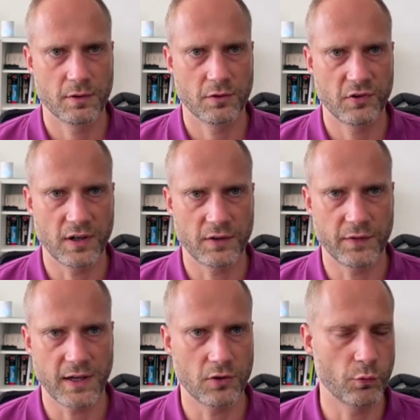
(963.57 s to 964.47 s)

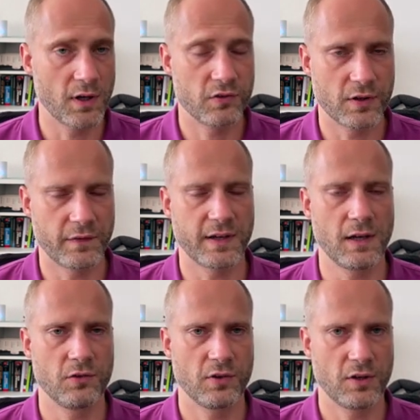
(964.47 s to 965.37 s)
certificates, valid
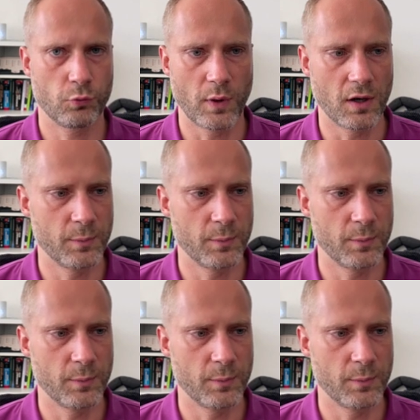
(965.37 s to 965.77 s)
certificates as well,